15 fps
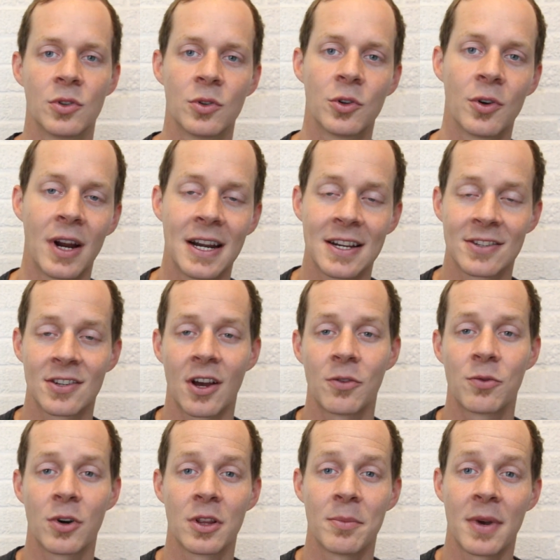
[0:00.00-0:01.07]
grading
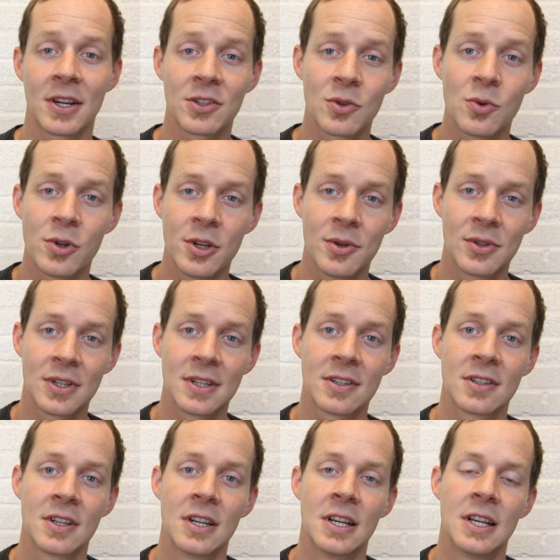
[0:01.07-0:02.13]
software that my school
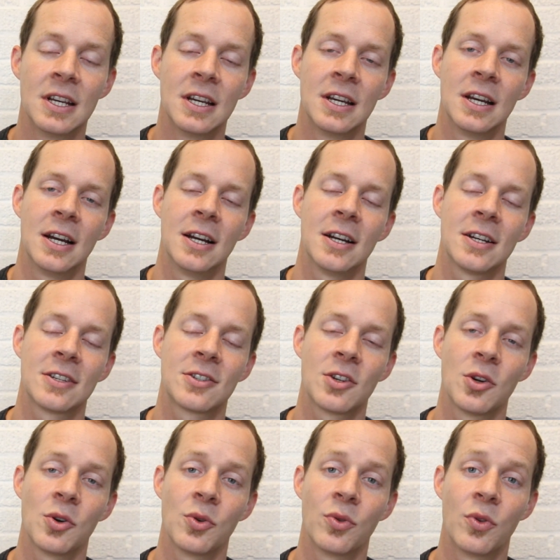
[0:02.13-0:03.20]
uses.
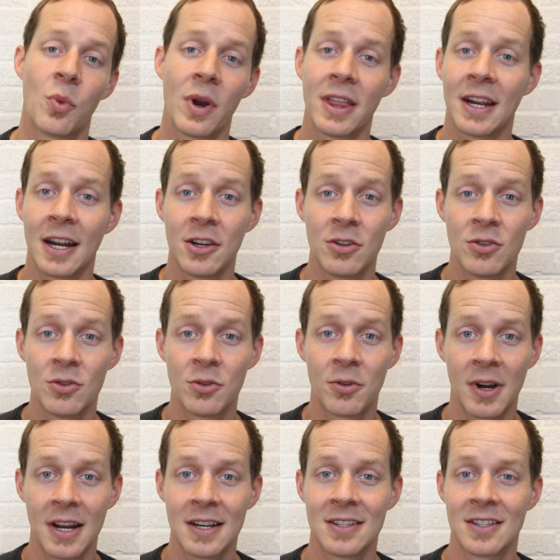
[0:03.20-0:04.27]
So the way that I do
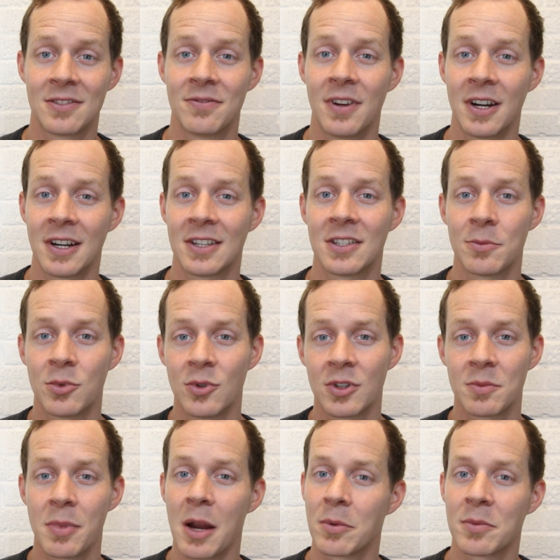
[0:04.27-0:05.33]
grades is very simple.
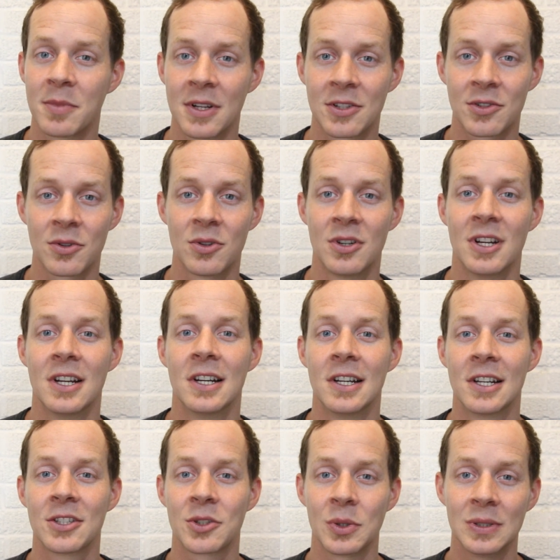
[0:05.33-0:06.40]
It's paper pencil.
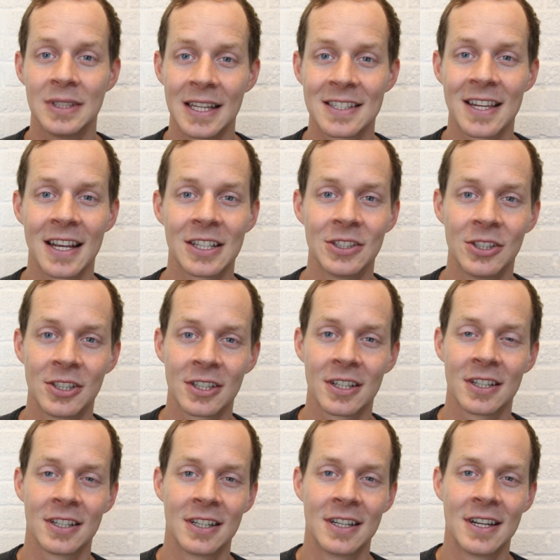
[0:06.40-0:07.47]
So let's take a
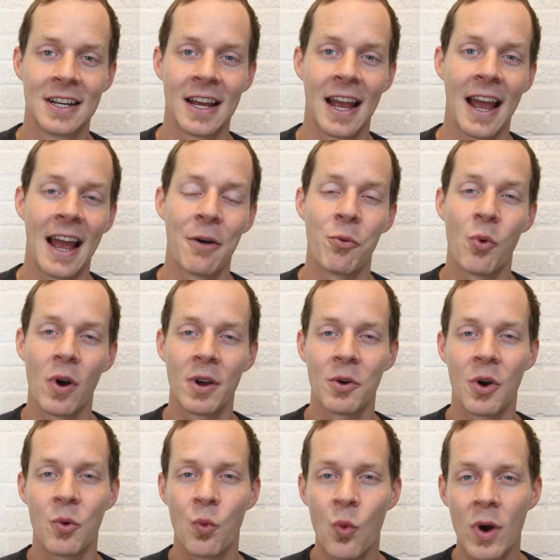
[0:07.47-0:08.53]
look at what
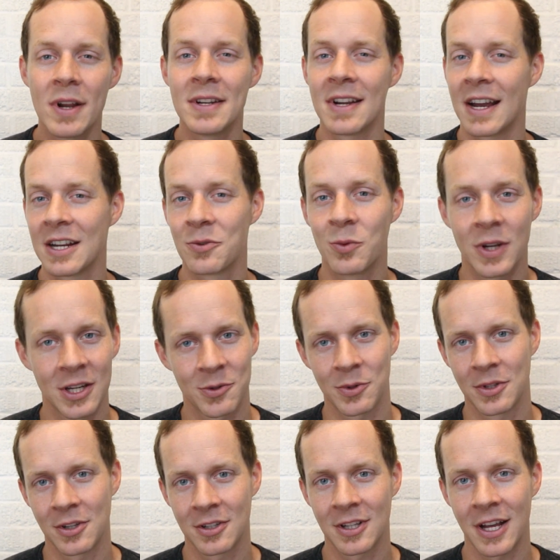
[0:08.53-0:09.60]
9 weeks
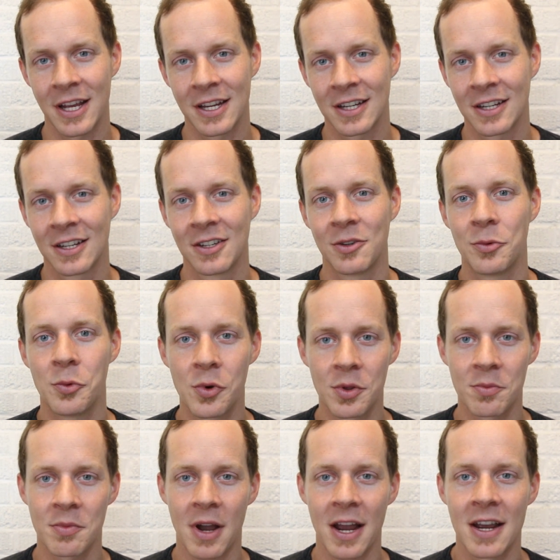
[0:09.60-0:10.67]
would look like
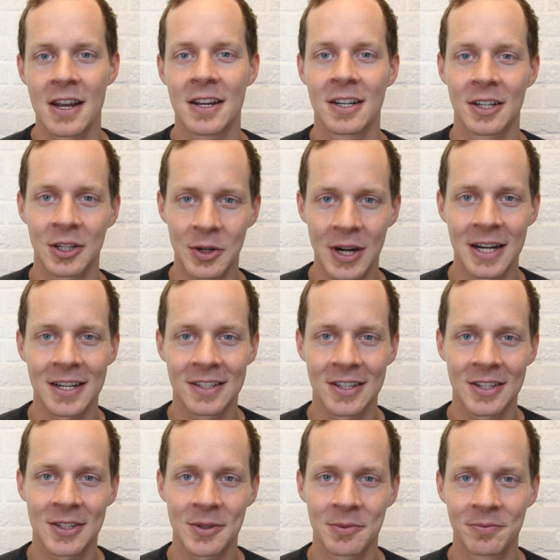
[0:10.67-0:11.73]
with my grading
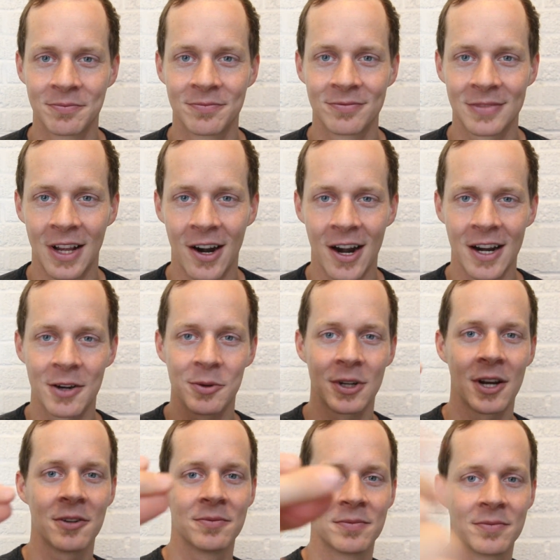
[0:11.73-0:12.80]
system. All right, here we go.